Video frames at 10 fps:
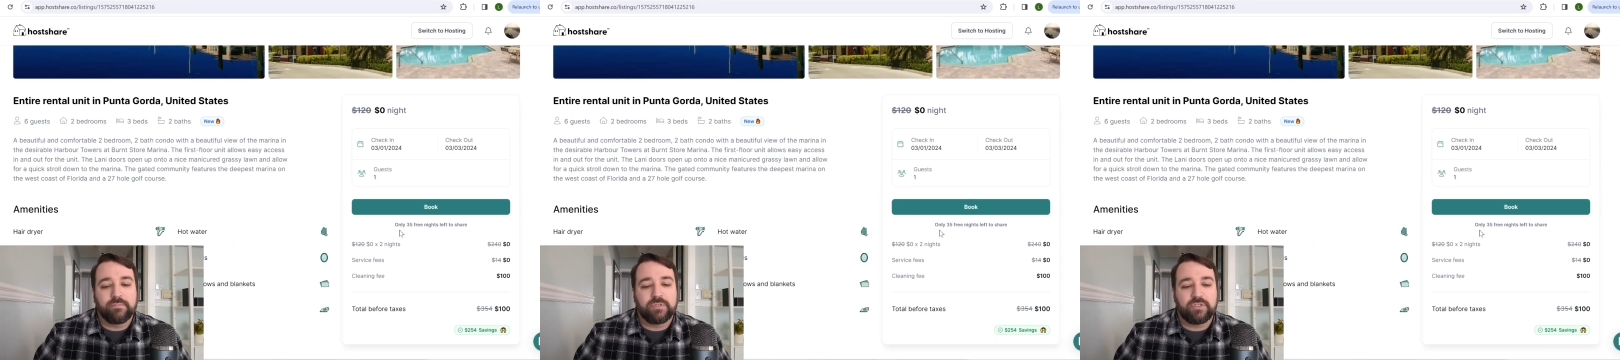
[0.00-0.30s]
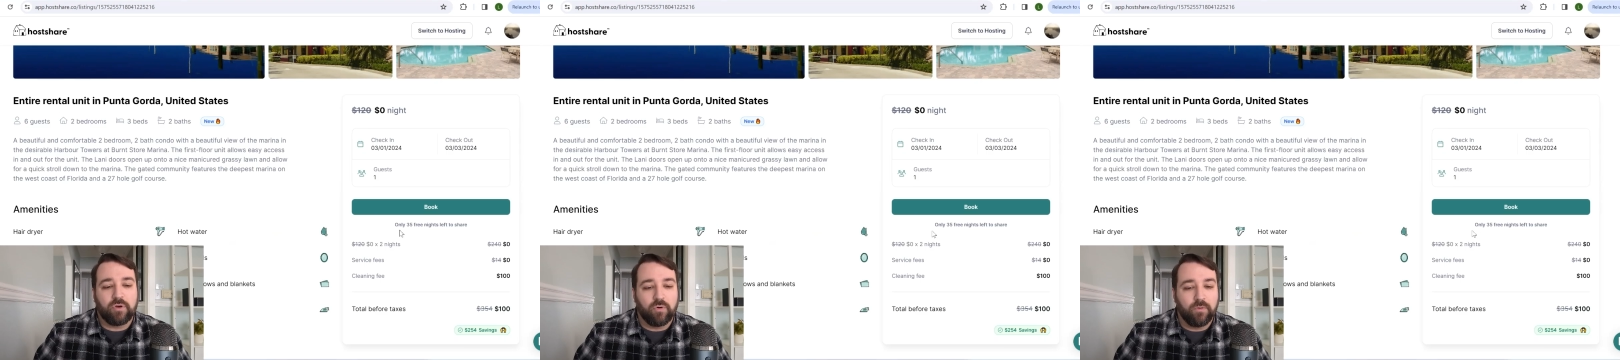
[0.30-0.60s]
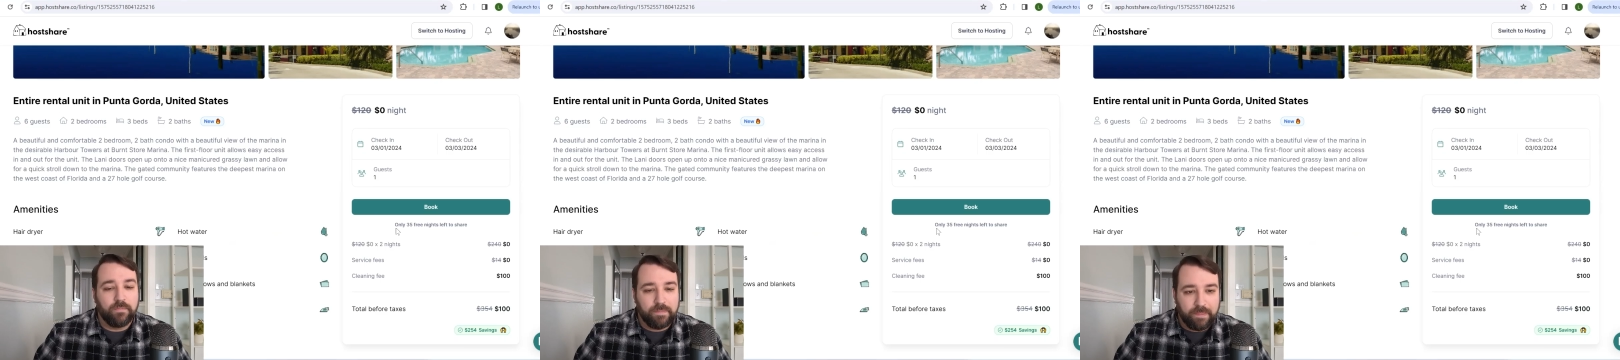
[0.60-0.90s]

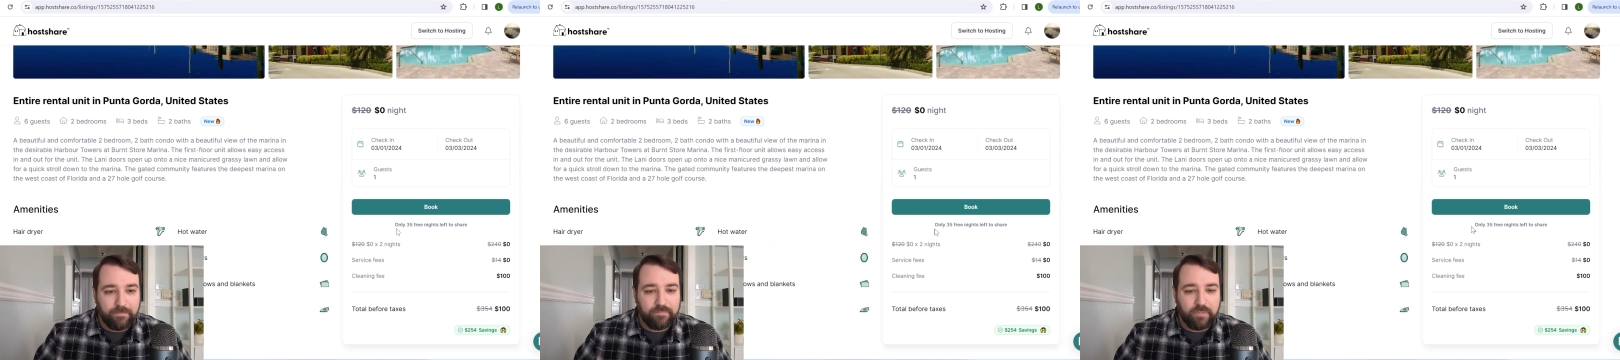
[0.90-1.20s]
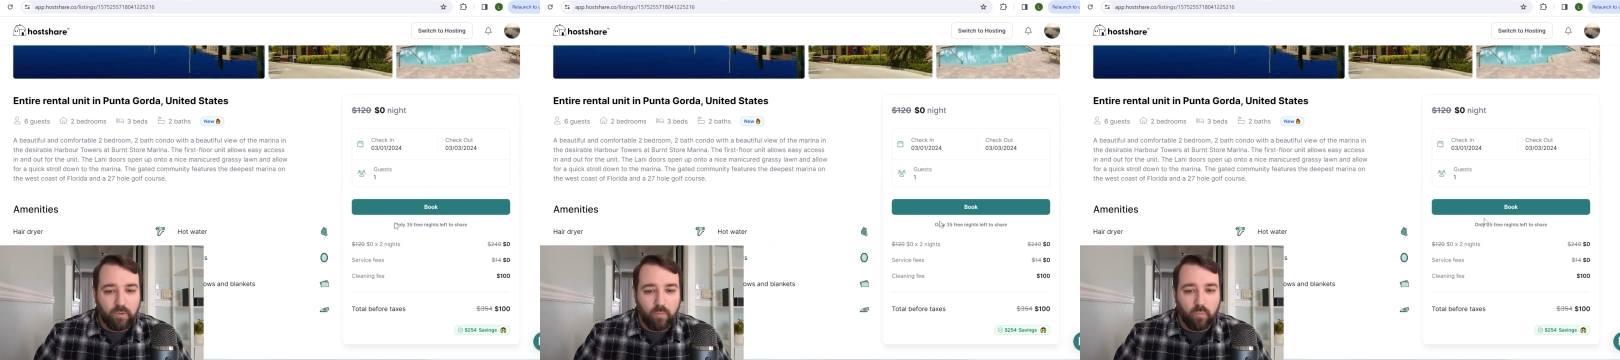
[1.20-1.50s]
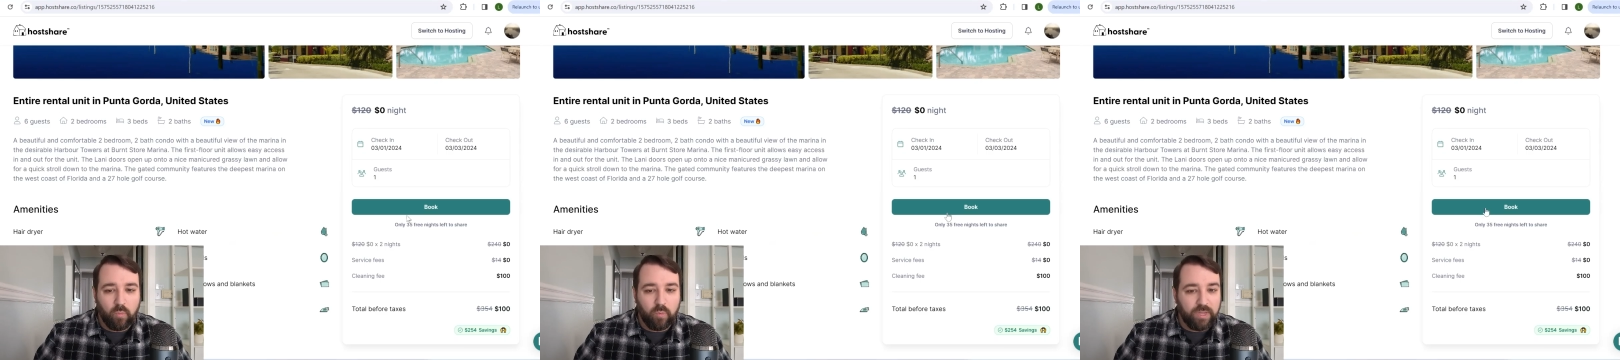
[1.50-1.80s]
So
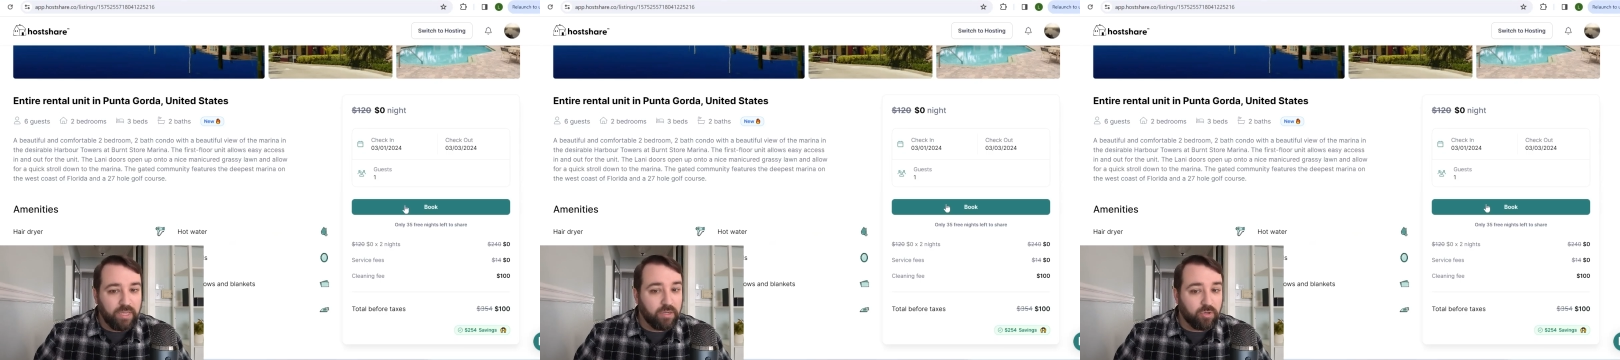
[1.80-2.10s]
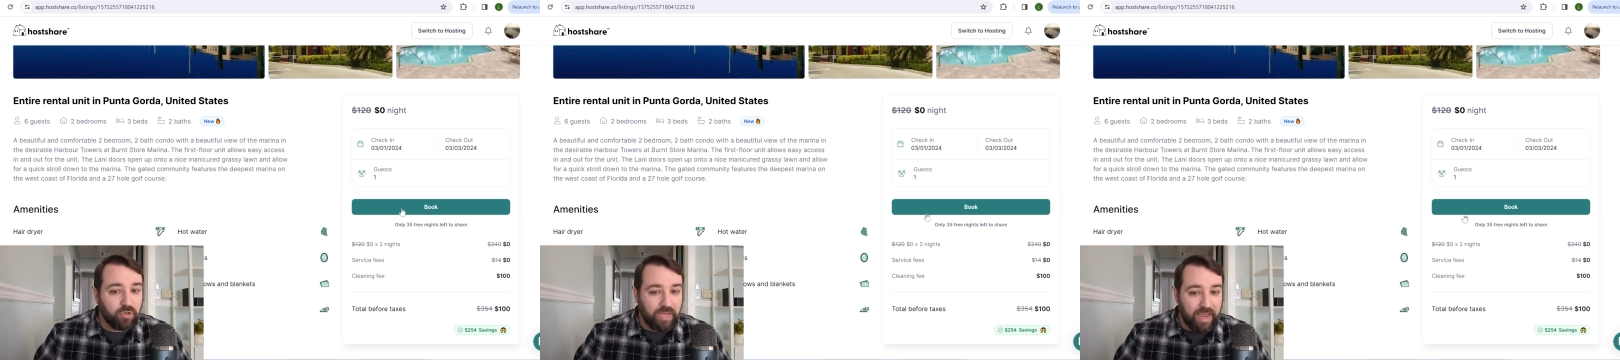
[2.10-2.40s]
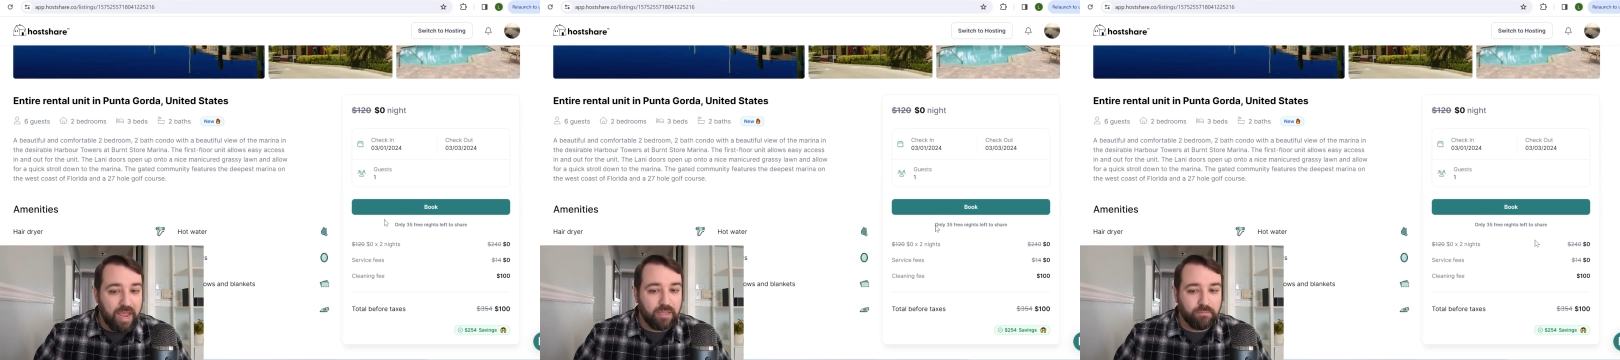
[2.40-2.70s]
we
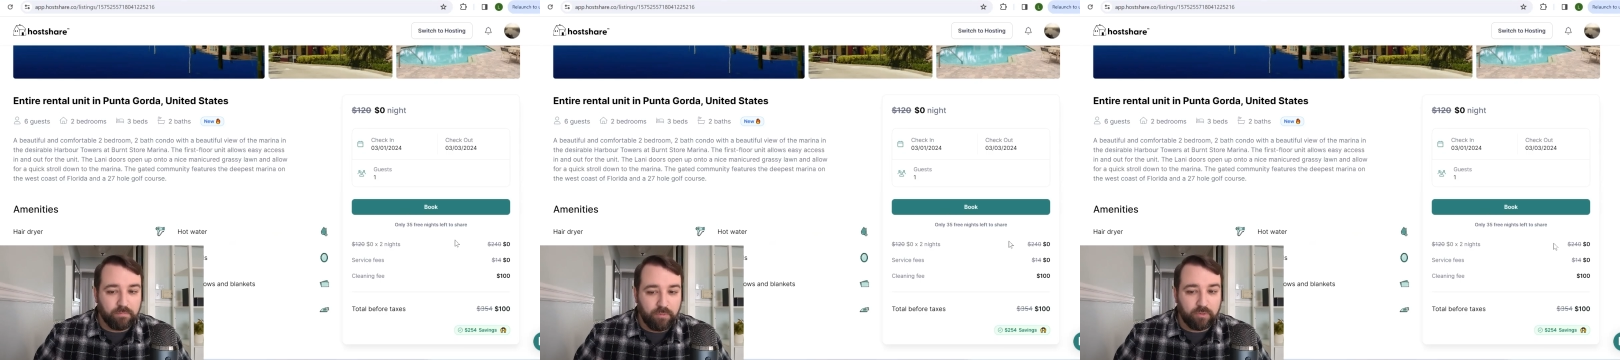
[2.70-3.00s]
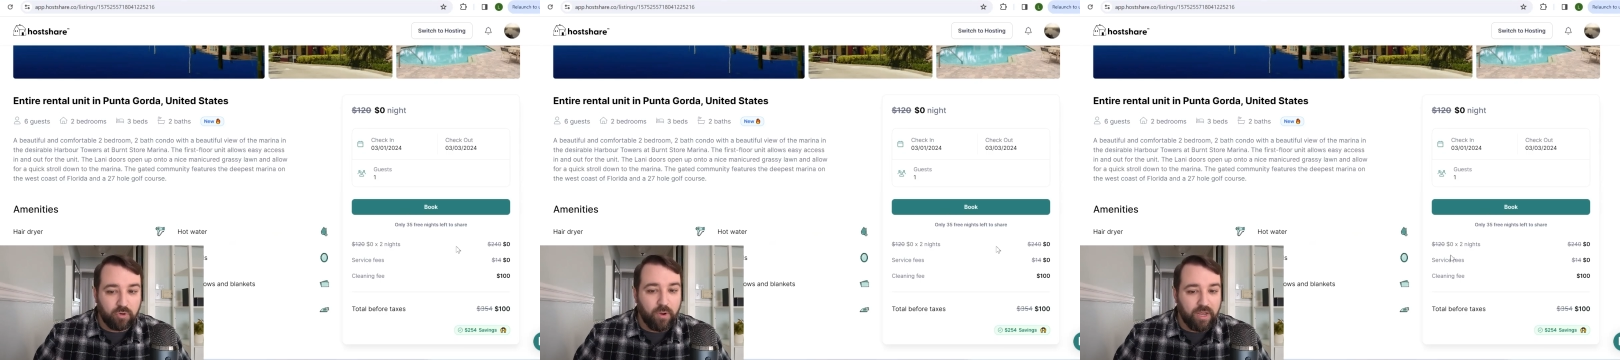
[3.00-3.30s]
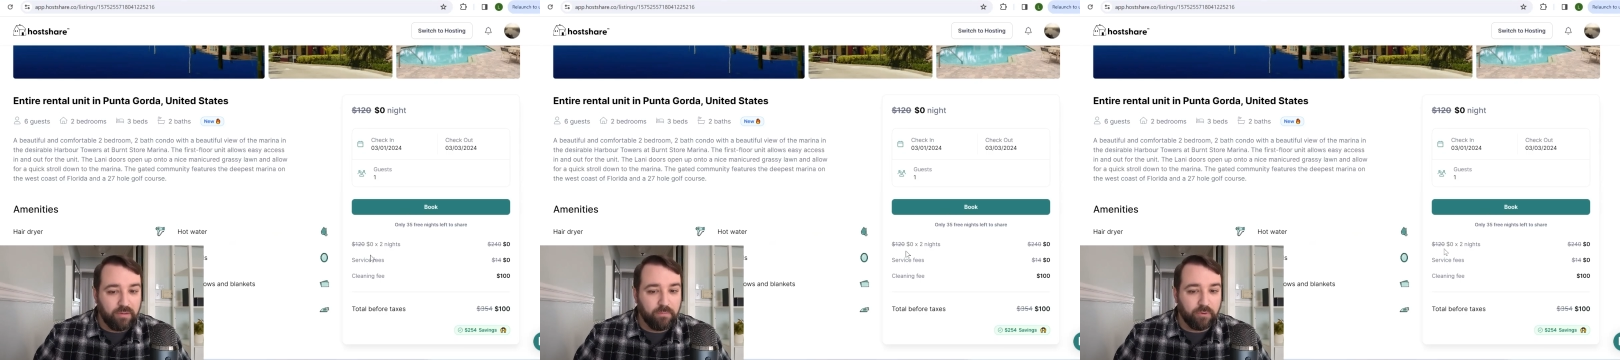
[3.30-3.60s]
can go
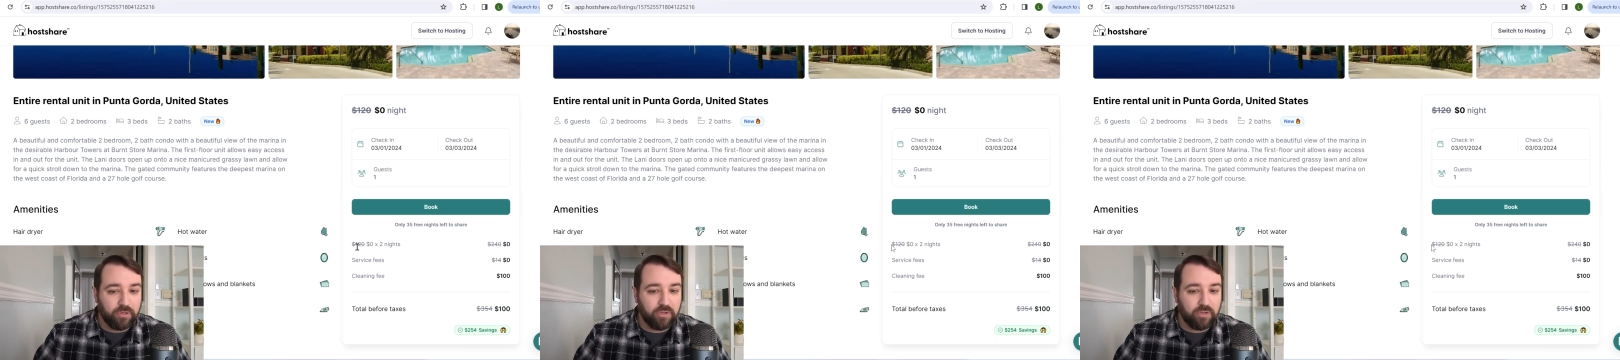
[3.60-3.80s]
ahead and book.